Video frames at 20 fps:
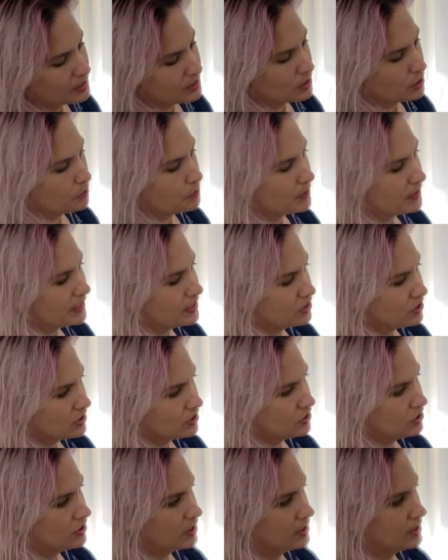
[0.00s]
you know. But it's
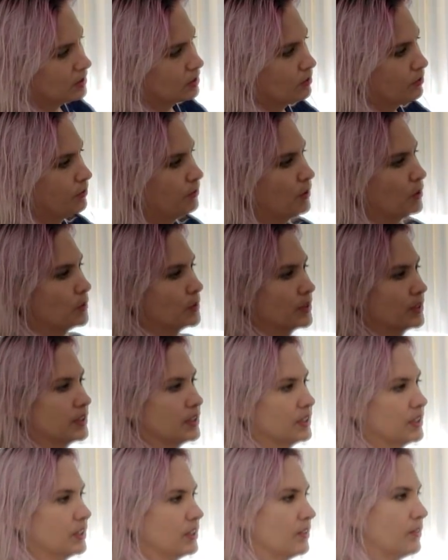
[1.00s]
just this is forward,
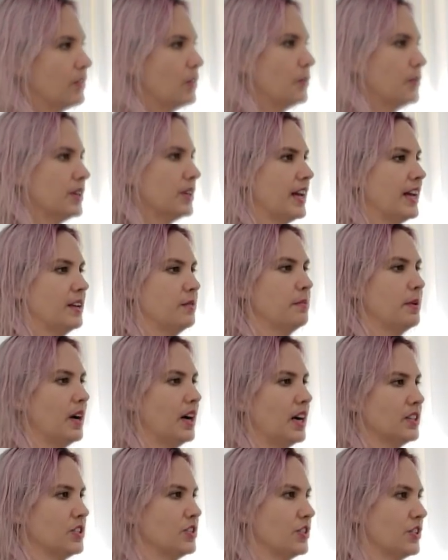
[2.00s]
forward head
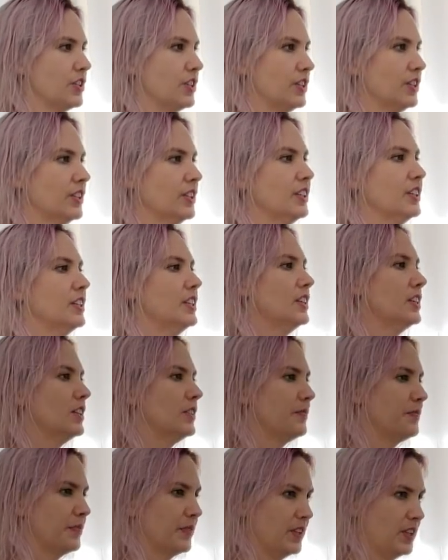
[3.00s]
posture.
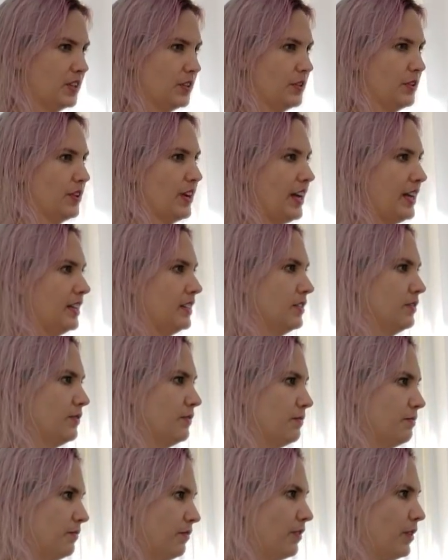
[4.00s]
Okay. You know, your head is
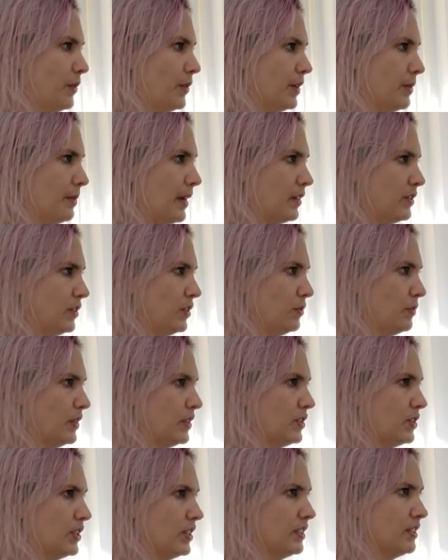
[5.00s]
forward about two
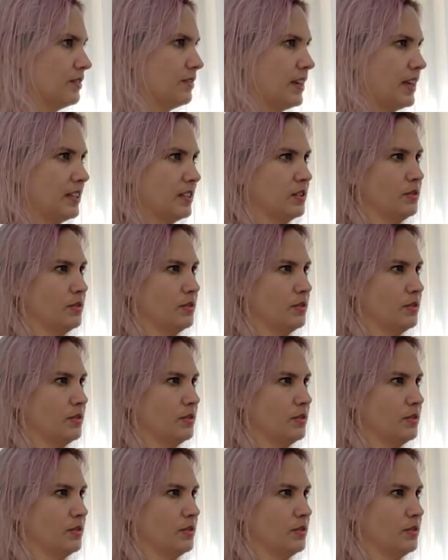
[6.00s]
inches, right?